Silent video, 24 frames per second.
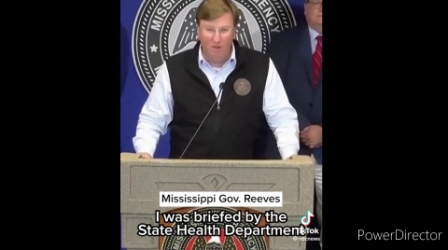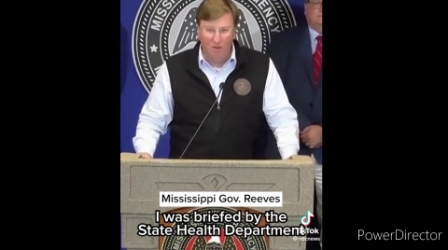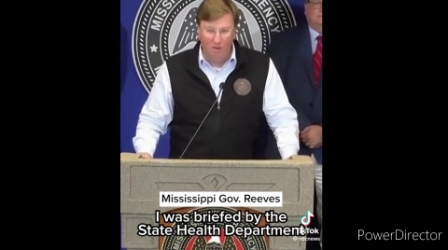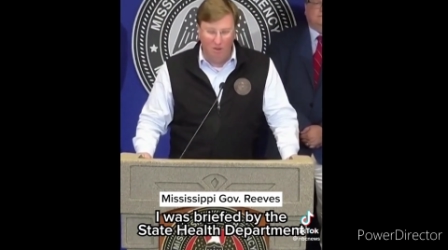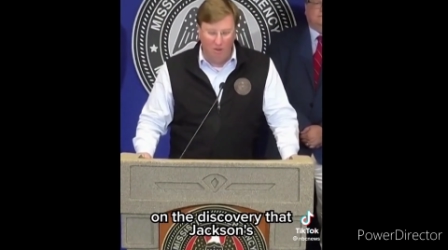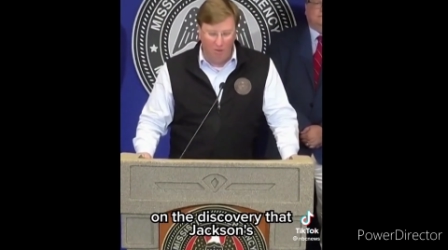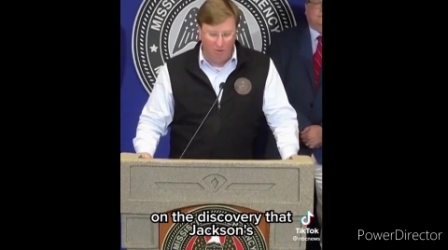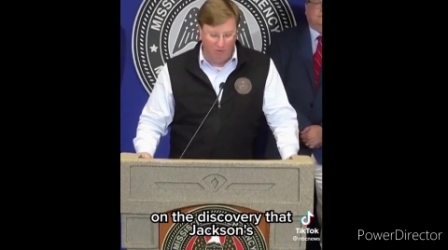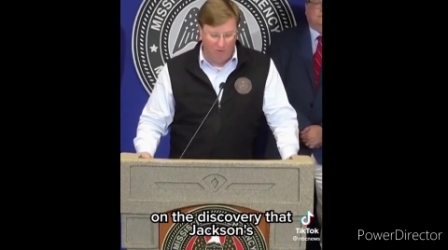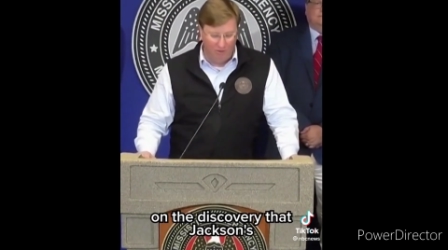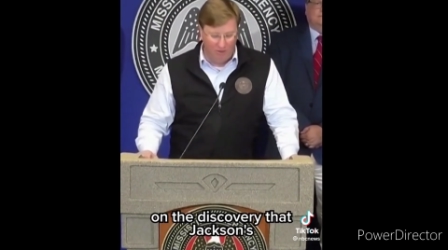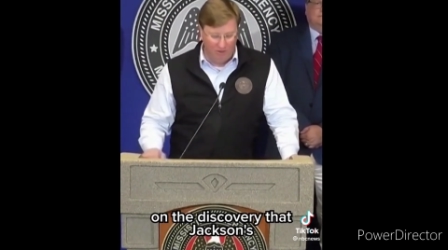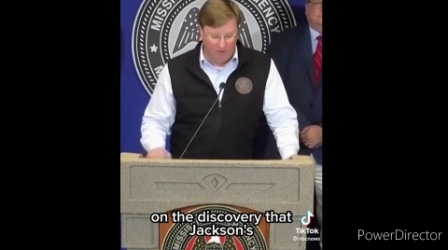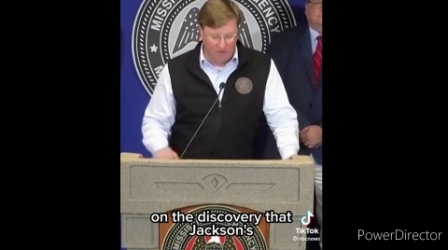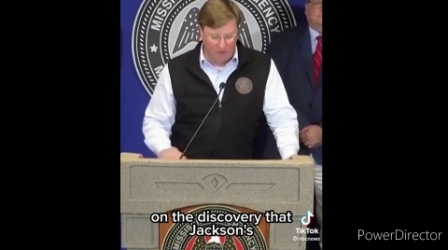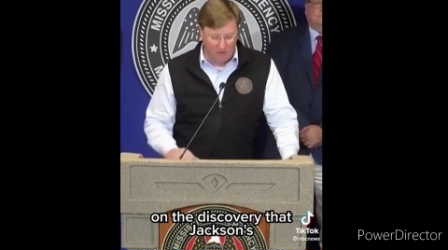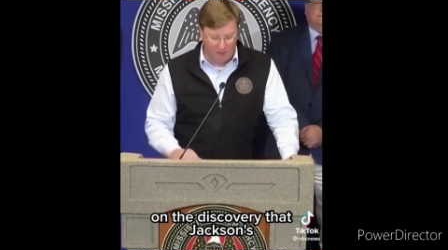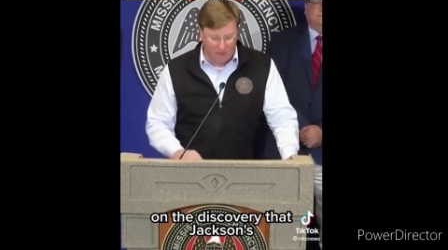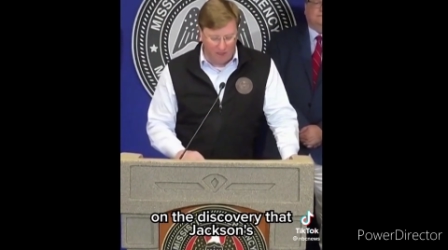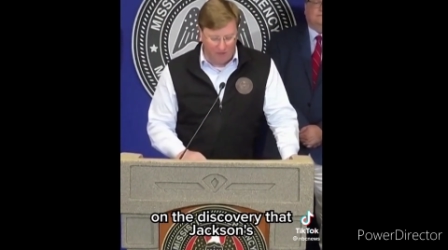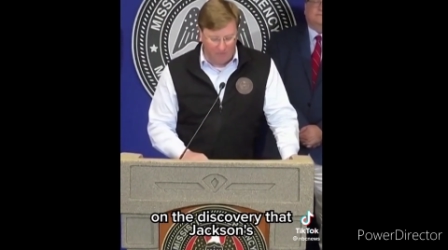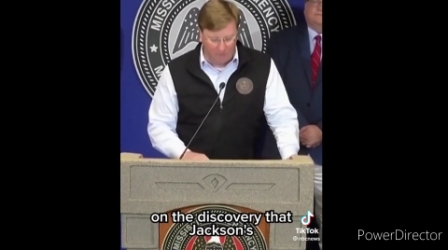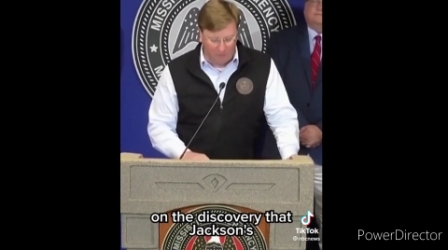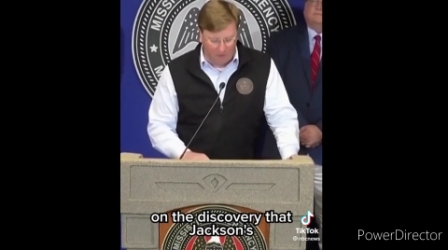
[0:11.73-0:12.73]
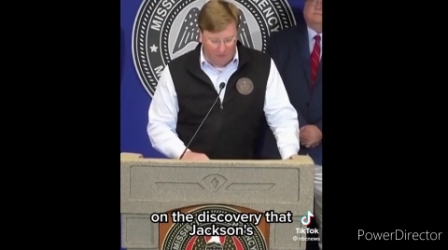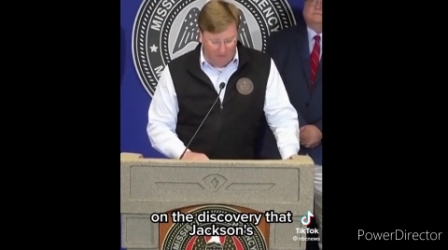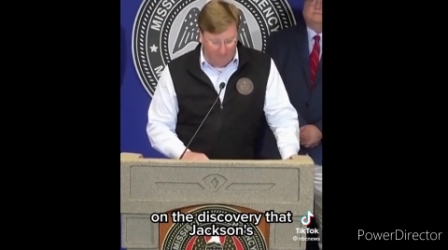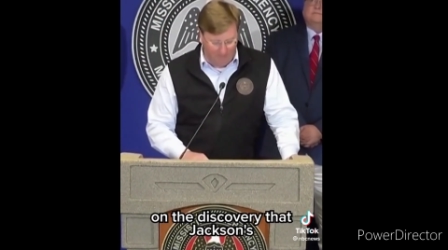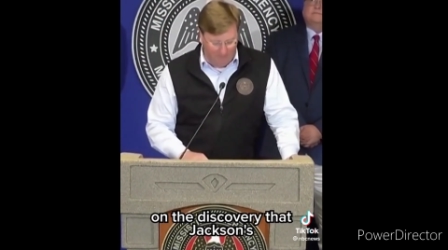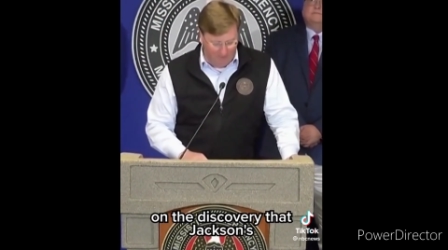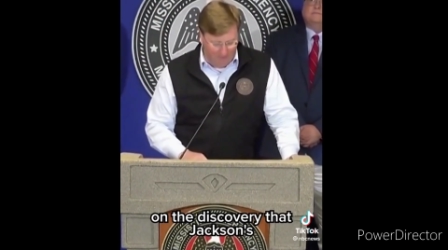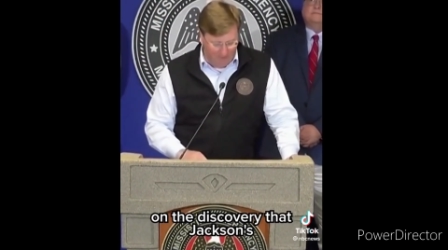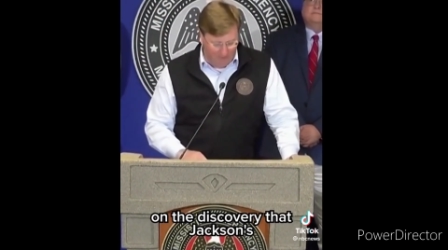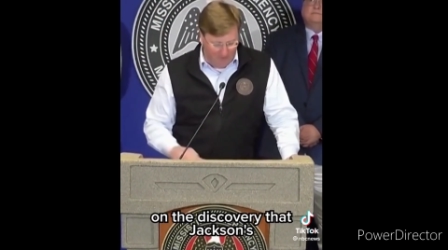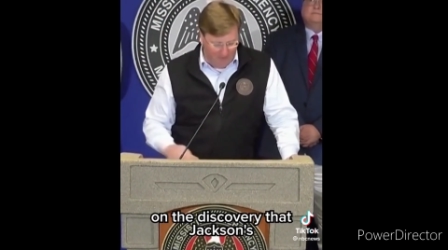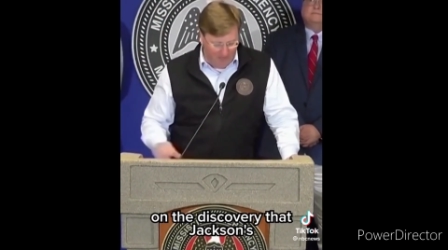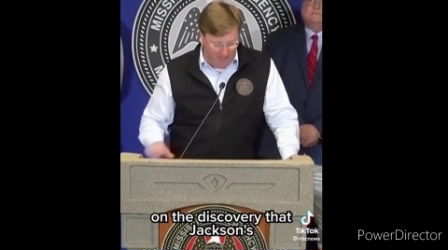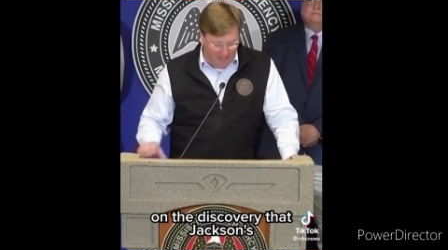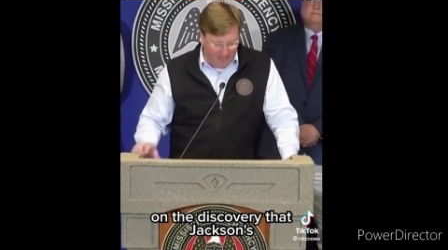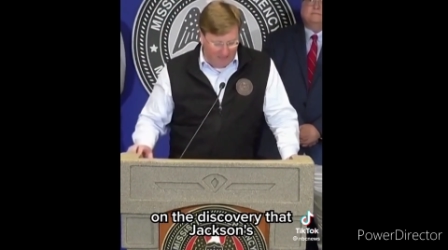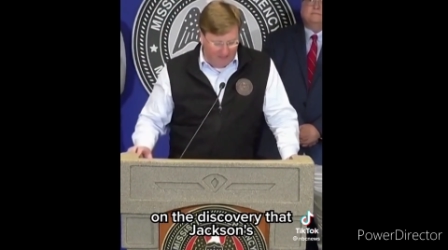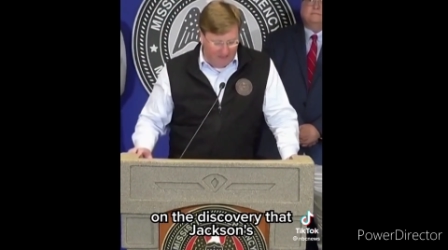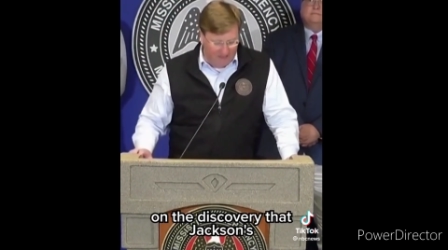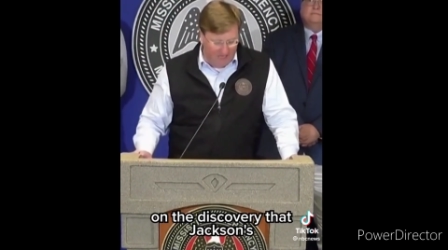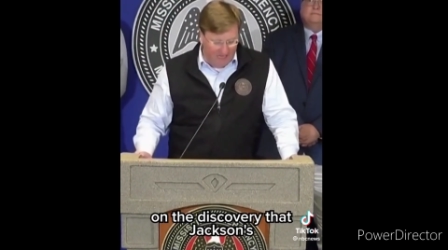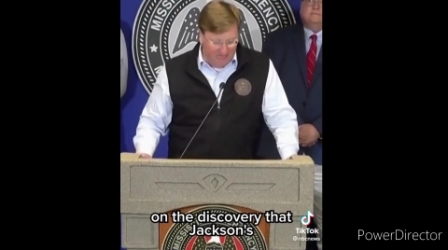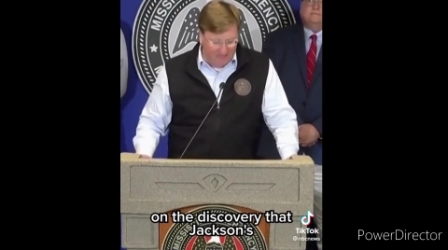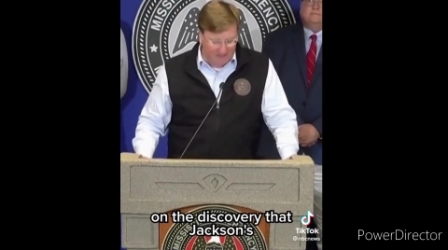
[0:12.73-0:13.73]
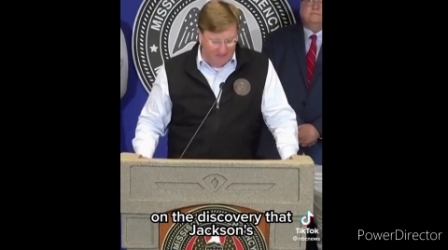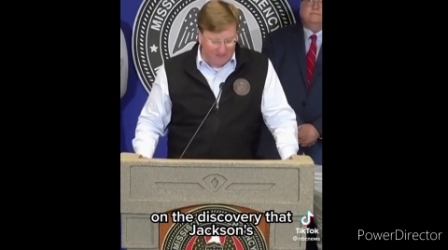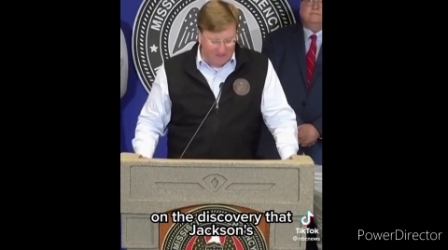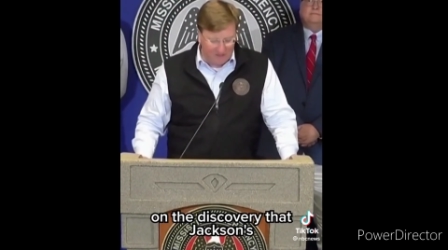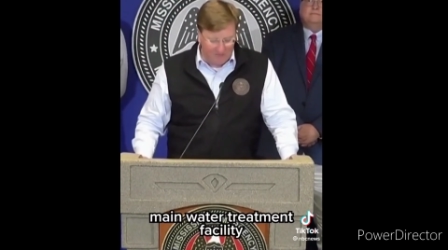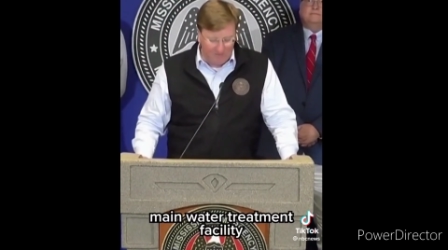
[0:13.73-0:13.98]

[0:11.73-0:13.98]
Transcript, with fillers: on the discovery that Jackson's